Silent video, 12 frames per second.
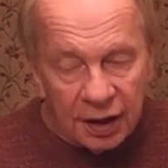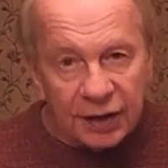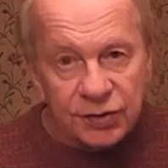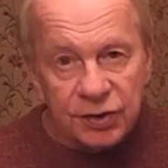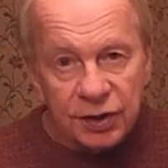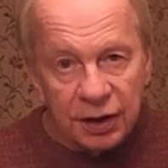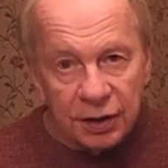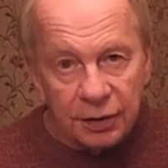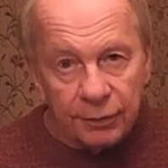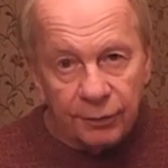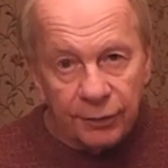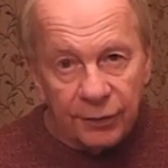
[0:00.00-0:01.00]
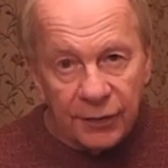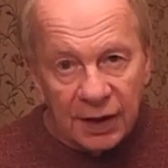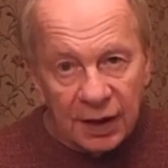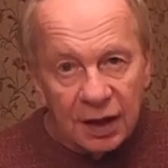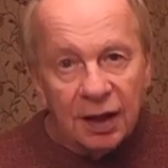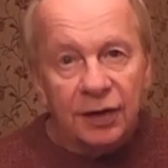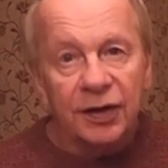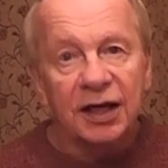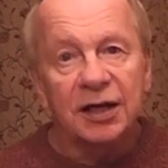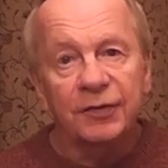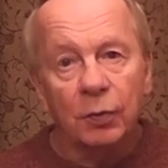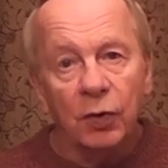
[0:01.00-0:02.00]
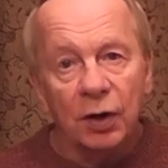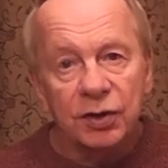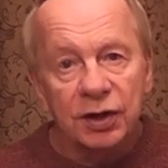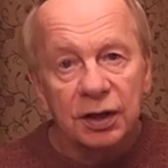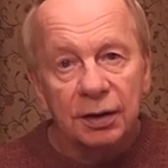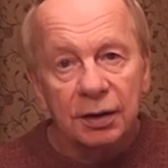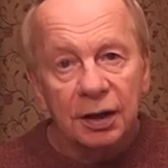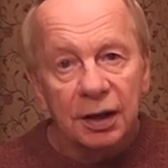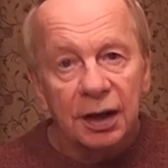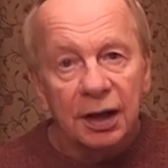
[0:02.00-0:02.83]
last year. Thank you for watching,